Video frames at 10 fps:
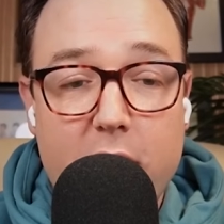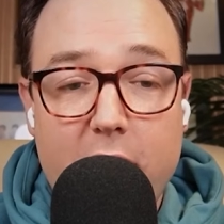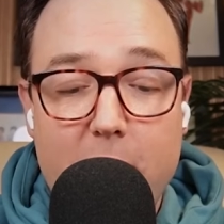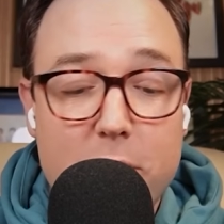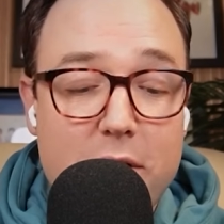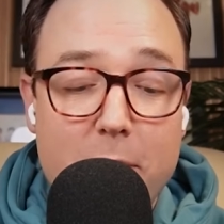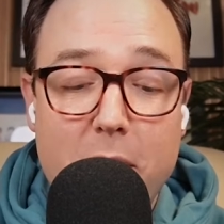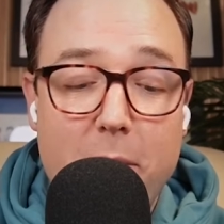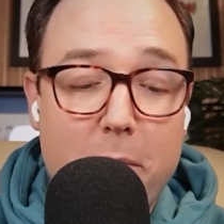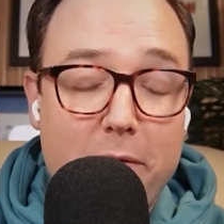I'm going to take
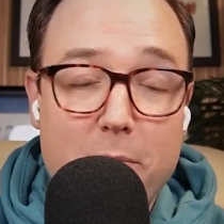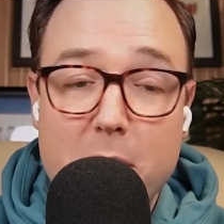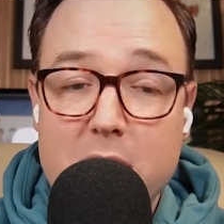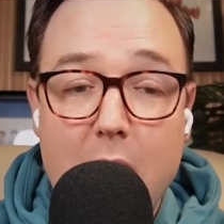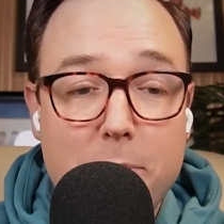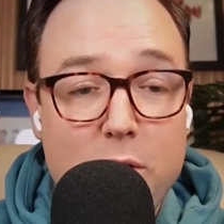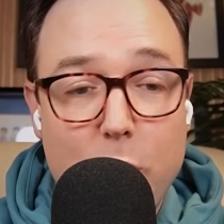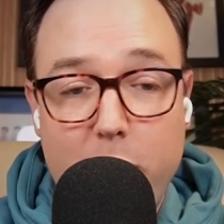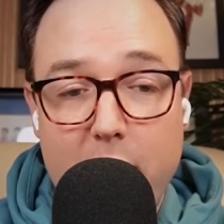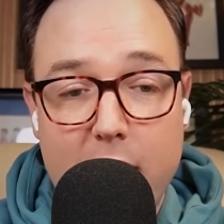my top 2
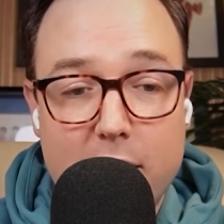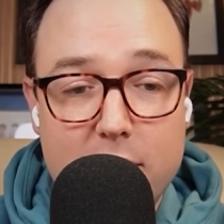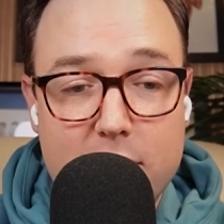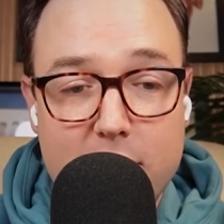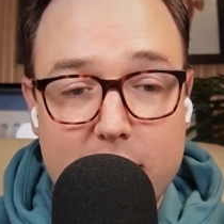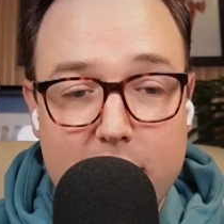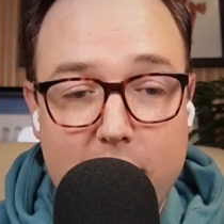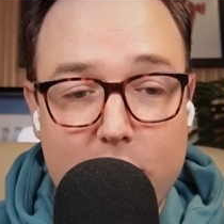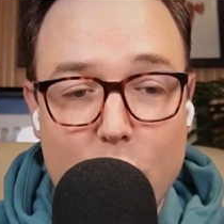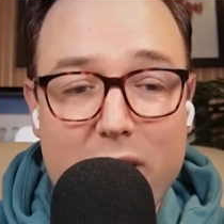picks.
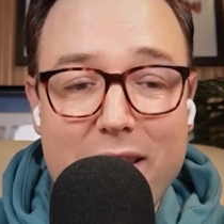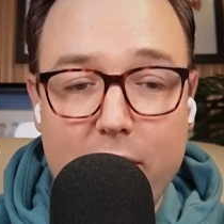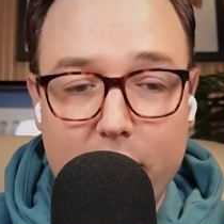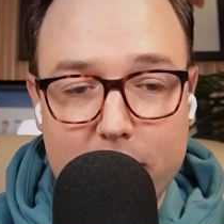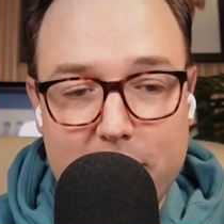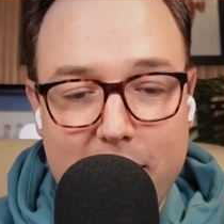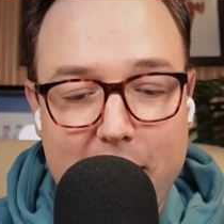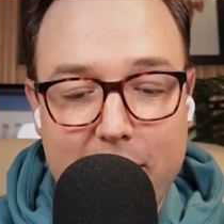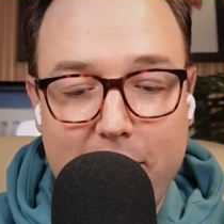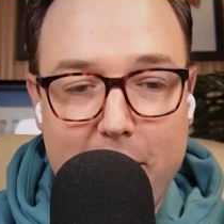Thrilled to
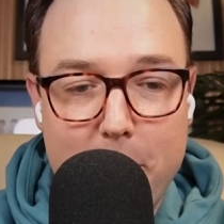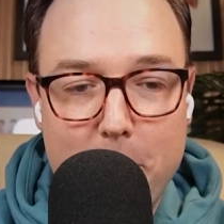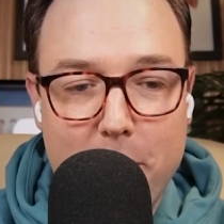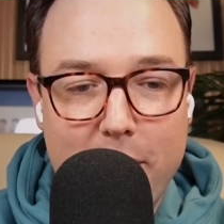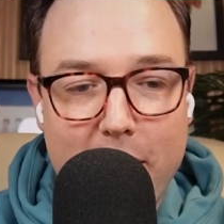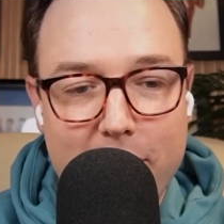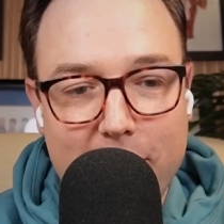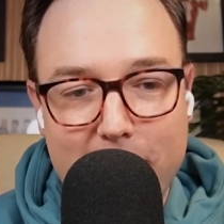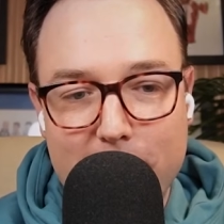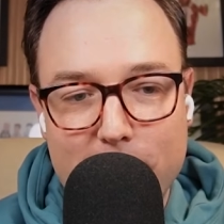get them. I
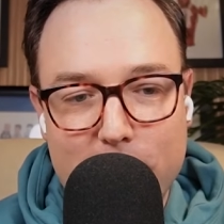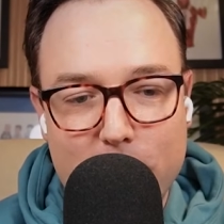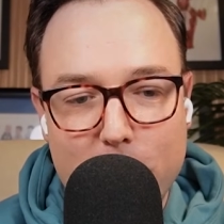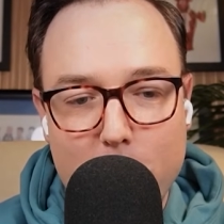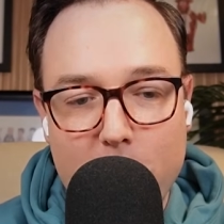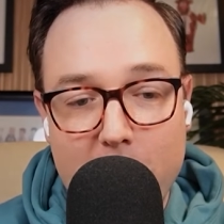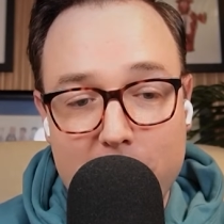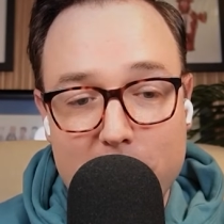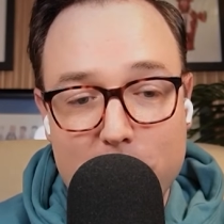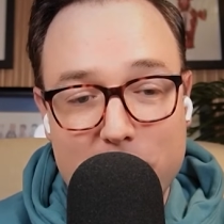think they're 2 of the more
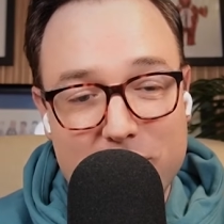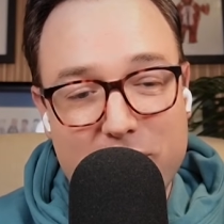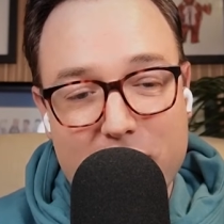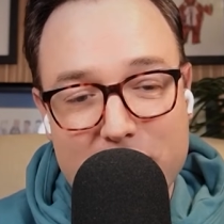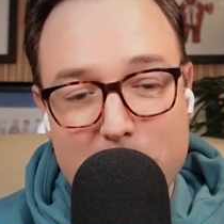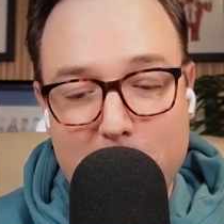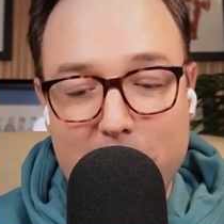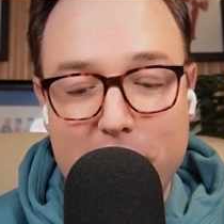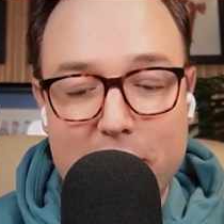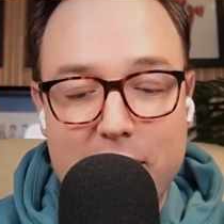obvious ones. There are some
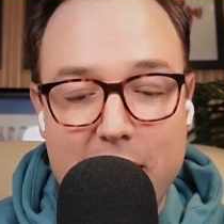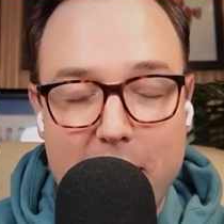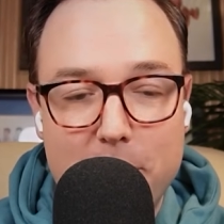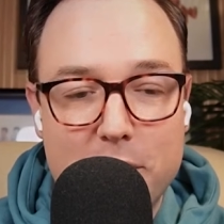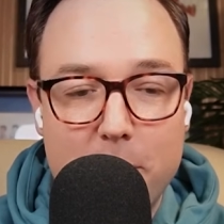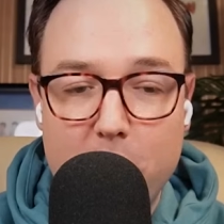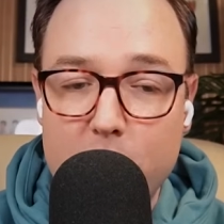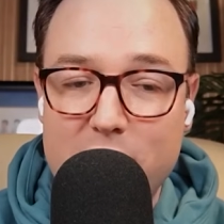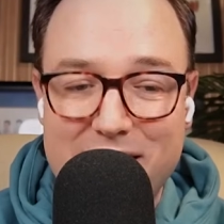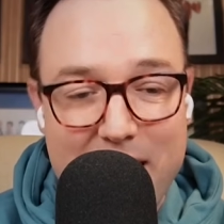other good names. I'm
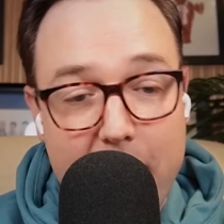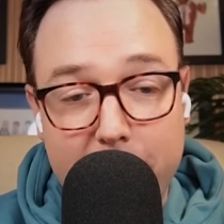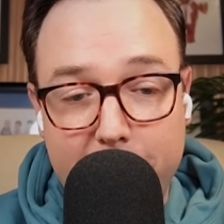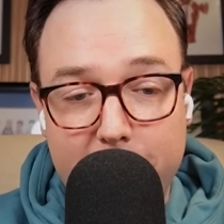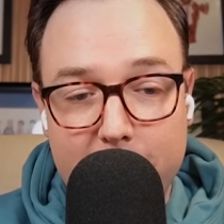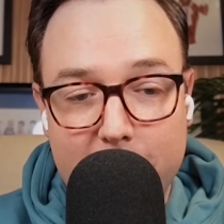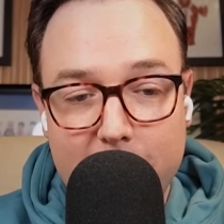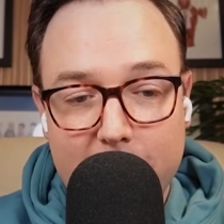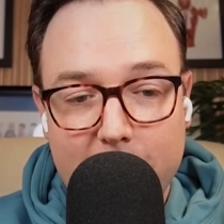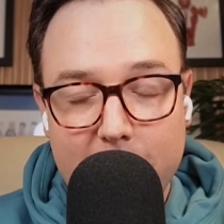going Steph,
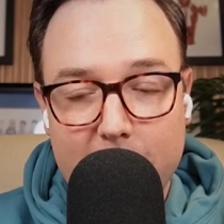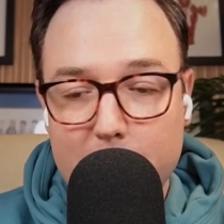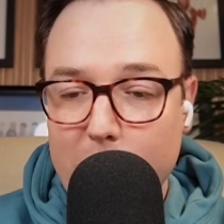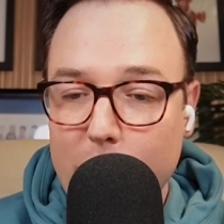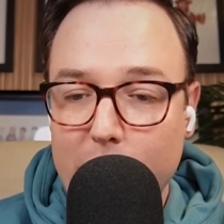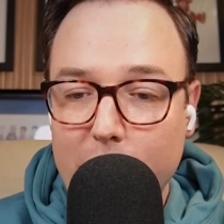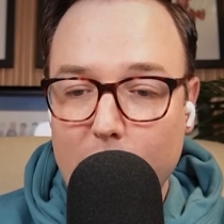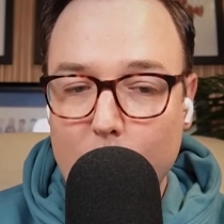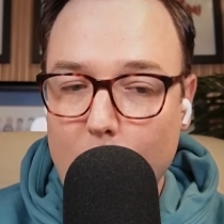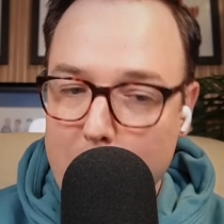and I'm going
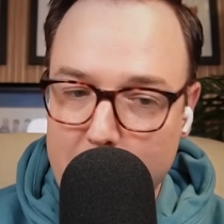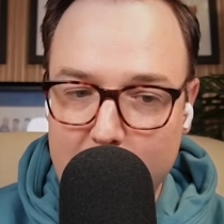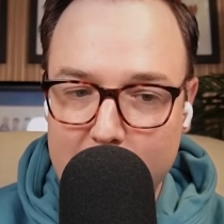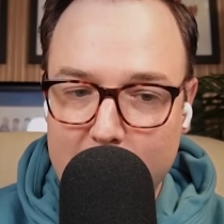Wemby.